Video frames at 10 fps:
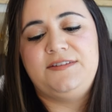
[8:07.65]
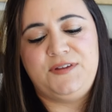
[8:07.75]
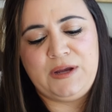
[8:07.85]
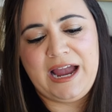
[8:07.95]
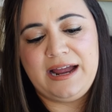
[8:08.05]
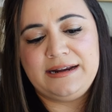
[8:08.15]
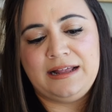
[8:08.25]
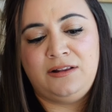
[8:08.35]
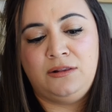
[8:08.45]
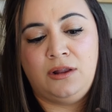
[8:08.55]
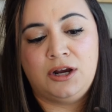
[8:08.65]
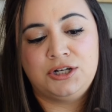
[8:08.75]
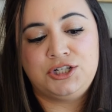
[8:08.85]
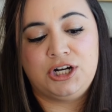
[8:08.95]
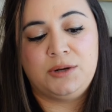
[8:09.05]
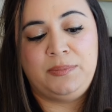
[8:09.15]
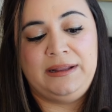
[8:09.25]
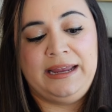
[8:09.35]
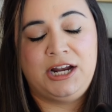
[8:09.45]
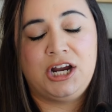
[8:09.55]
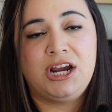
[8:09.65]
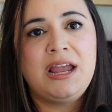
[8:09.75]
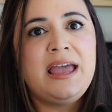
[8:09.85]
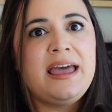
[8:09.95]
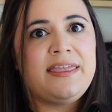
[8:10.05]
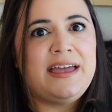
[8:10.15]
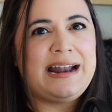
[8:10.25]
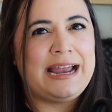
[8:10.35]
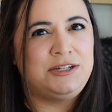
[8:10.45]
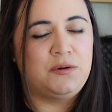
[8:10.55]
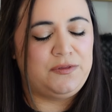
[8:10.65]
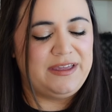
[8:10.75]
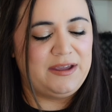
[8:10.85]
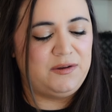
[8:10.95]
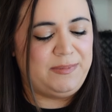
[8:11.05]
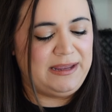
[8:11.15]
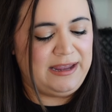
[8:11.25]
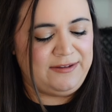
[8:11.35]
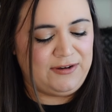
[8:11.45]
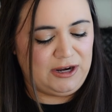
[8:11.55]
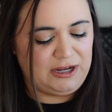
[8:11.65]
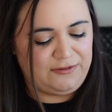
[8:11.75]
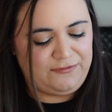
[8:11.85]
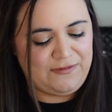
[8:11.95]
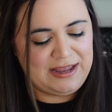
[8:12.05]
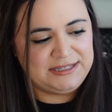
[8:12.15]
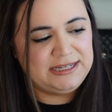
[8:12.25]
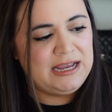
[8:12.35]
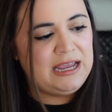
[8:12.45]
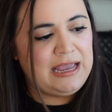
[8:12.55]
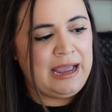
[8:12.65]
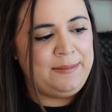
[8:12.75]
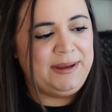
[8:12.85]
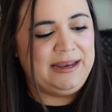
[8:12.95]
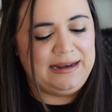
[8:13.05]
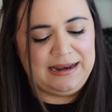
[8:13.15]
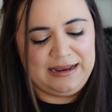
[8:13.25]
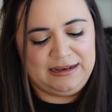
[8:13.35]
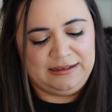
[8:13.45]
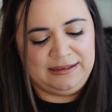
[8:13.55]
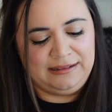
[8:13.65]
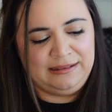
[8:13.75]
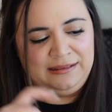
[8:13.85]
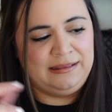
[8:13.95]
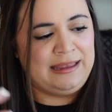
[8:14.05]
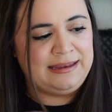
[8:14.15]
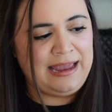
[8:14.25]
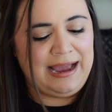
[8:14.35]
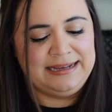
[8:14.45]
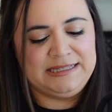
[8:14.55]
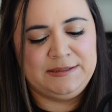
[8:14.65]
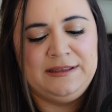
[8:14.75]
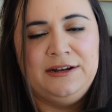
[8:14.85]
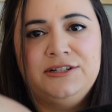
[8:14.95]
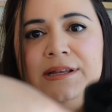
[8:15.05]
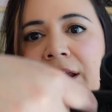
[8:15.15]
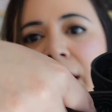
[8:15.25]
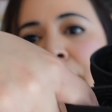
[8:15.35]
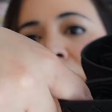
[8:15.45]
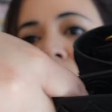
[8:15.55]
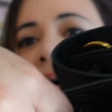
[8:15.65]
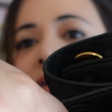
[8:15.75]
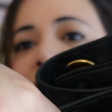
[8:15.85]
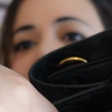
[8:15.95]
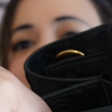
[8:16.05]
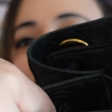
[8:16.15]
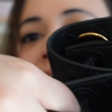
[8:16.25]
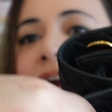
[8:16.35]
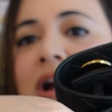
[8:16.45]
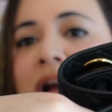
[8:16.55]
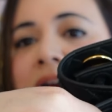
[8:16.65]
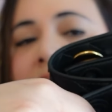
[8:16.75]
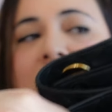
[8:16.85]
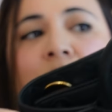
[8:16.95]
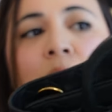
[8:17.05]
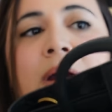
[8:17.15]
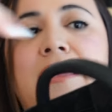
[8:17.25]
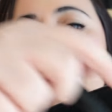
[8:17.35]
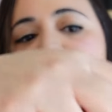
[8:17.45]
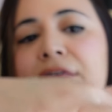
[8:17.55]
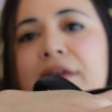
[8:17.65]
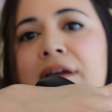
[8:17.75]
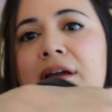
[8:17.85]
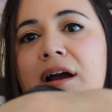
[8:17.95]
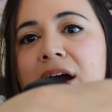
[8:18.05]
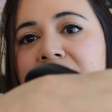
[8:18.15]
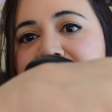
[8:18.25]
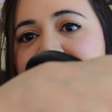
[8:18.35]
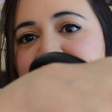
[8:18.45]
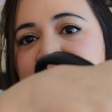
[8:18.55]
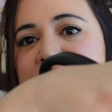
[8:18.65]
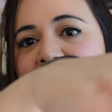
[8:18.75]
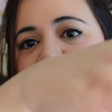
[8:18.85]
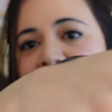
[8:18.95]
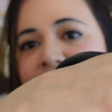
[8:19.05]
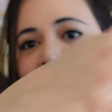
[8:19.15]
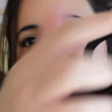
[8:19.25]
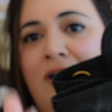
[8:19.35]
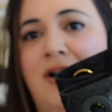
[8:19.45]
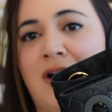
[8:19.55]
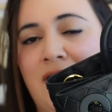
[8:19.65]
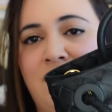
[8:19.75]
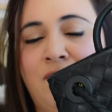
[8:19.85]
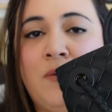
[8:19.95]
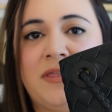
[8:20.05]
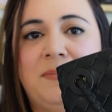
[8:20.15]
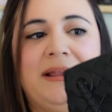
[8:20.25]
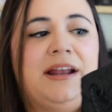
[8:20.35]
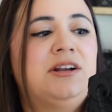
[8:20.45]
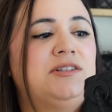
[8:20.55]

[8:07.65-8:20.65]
If you had a larger planner, then I don't think it would be a very good fit. I mean, like, yeah, there's like about a finger width on each side for the planner.